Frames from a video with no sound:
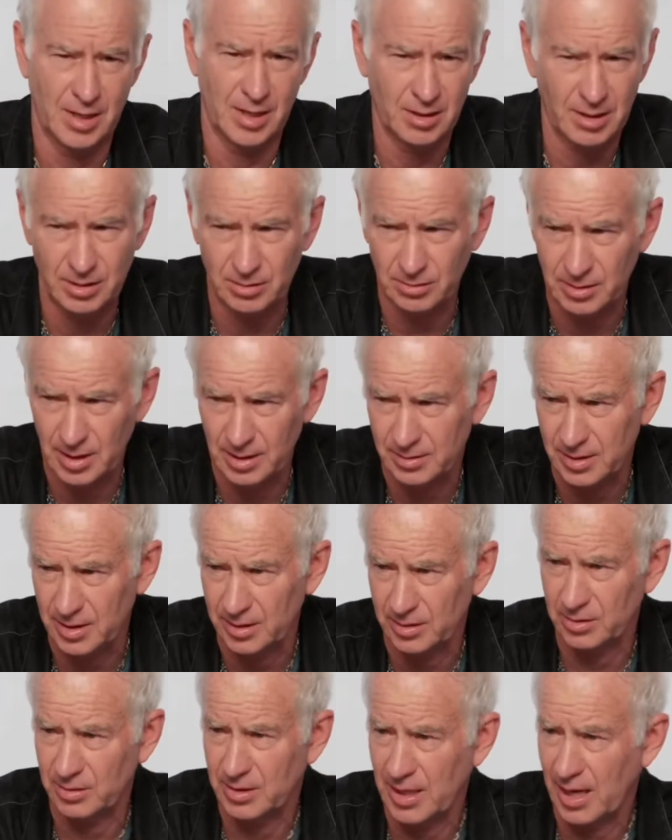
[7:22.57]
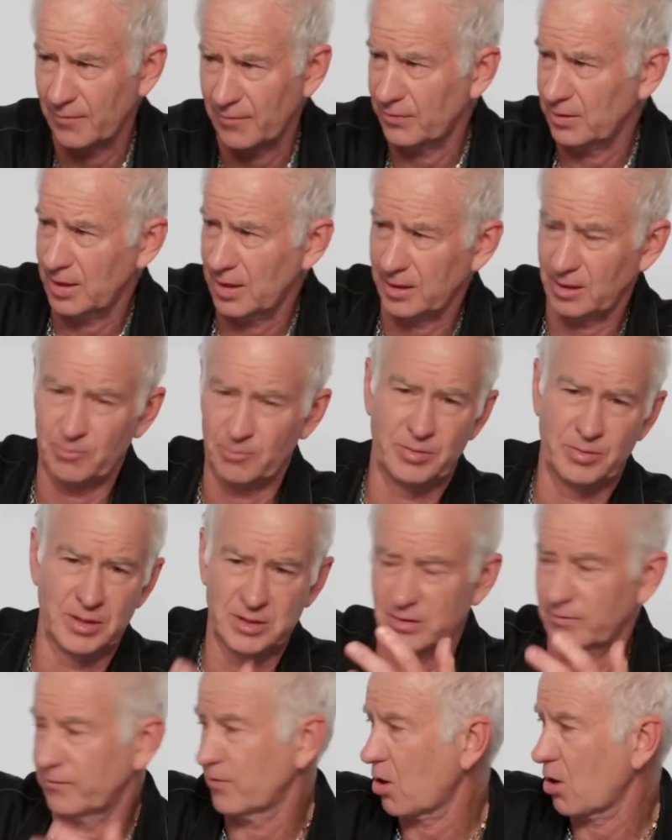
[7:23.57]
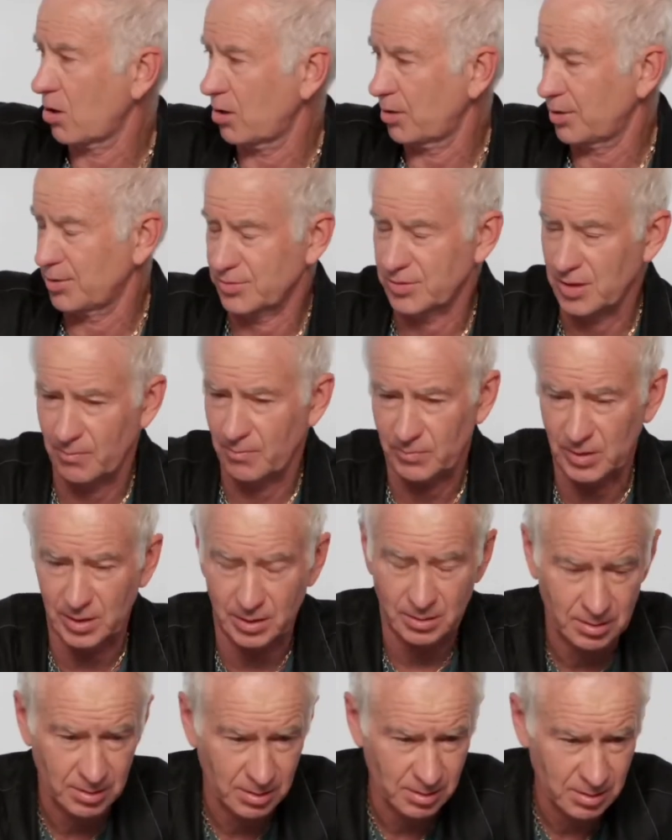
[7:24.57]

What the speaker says: Now I think you'd have it like a piece of art or something.